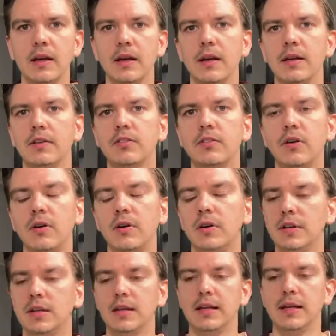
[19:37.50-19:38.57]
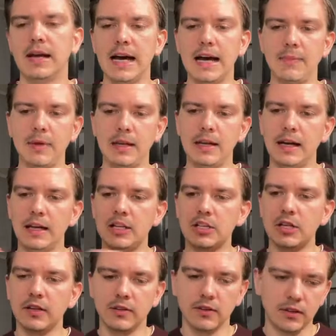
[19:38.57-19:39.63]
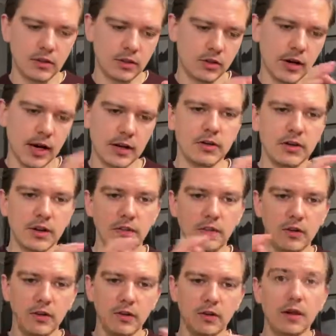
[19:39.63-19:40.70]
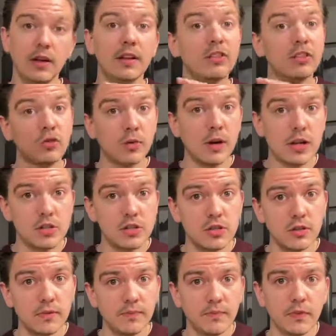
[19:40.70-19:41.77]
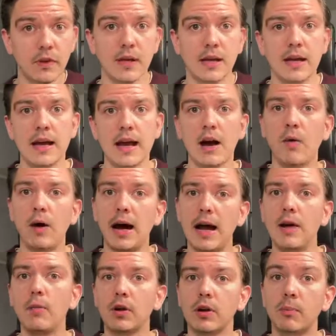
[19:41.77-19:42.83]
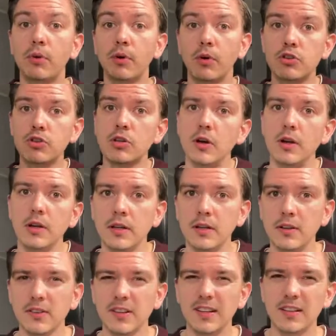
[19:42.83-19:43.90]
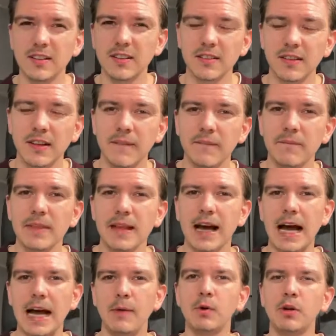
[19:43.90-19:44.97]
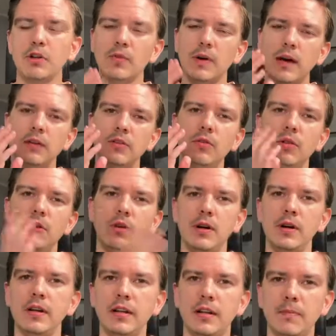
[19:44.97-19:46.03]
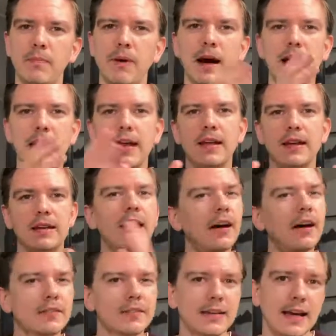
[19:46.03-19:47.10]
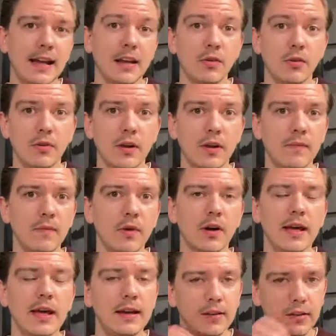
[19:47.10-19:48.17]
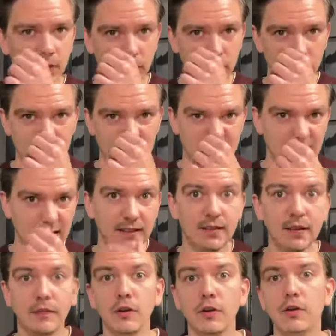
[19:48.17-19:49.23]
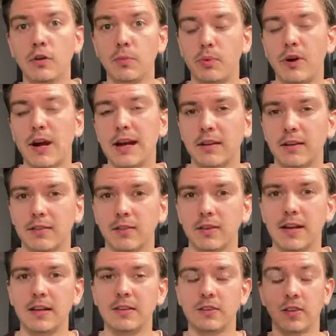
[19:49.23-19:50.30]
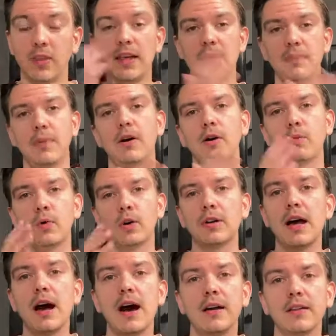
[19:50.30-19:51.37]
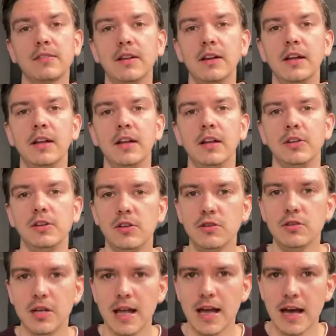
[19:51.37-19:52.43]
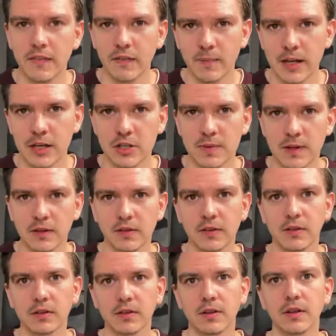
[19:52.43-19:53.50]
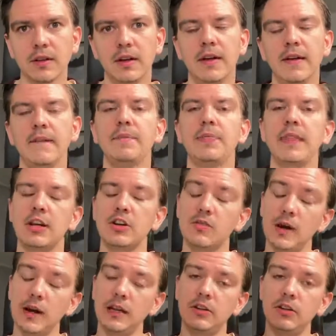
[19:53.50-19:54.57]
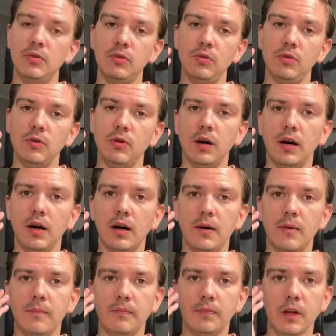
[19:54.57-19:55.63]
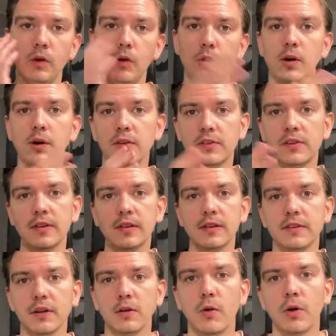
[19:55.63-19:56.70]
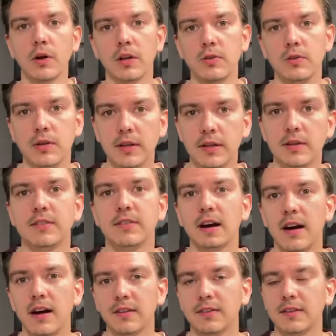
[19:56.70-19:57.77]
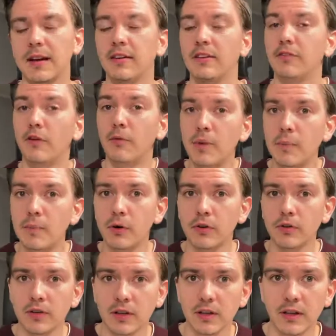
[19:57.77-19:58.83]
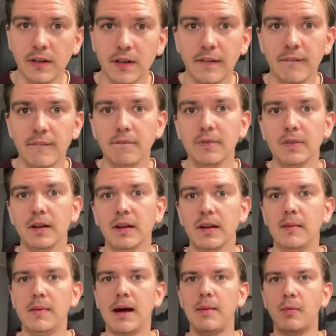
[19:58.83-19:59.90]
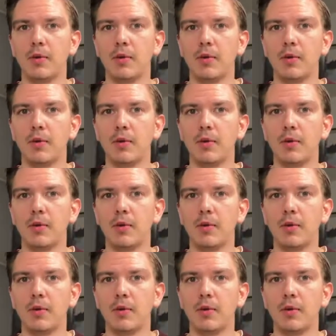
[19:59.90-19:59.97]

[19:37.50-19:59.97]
saw, I mean, I just tried to give you a structure, okay, how I would approach learning these skills. I would try to learn it by task category, okay? This also makes it easier for you to practice, okay? So think about what task you usually have in management consulting, and try to learn the skills according to these tasks. For me personally, I'm more